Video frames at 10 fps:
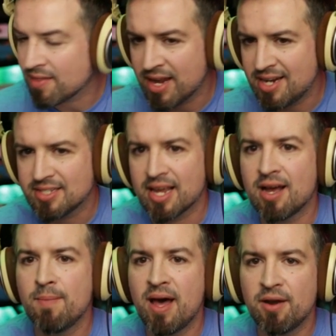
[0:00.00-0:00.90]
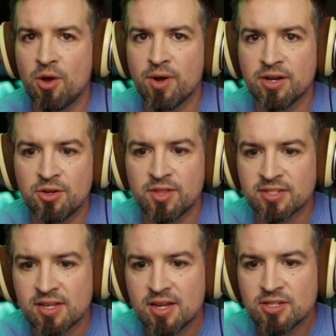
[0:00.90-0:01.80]
They didn't just like come out of nowhere and do
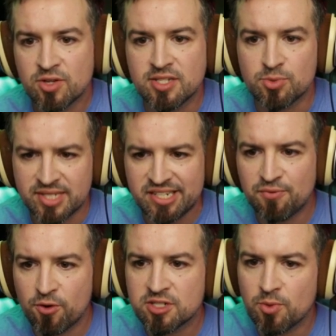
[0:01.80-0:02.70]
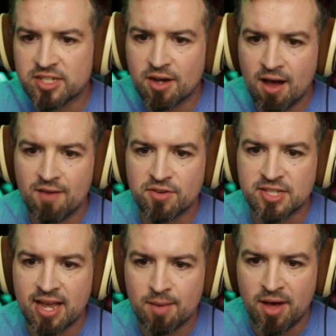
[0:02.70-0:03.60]
this. So it is, was I just forced to watch a Converse
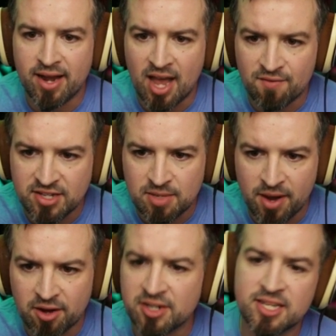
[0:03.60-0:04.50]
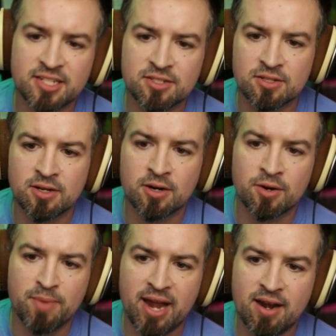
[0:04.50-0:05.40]
ad? Come on now, V C microtransactions are
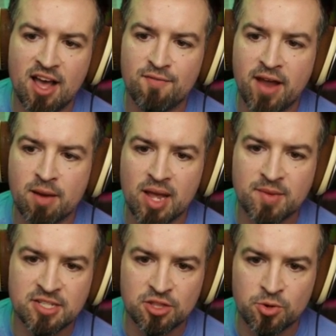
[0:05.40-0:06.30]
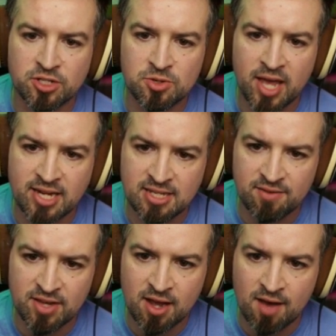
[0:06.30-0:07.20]
bad enough. Now you're making me sit through a two K T
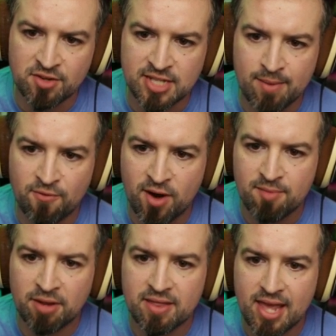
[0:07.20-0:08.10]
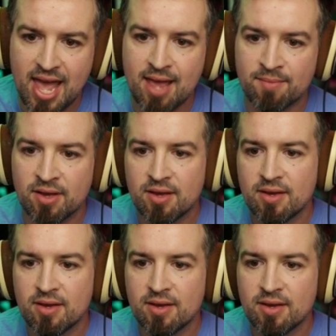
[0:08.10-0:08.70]
V Converse ad before I even play the game.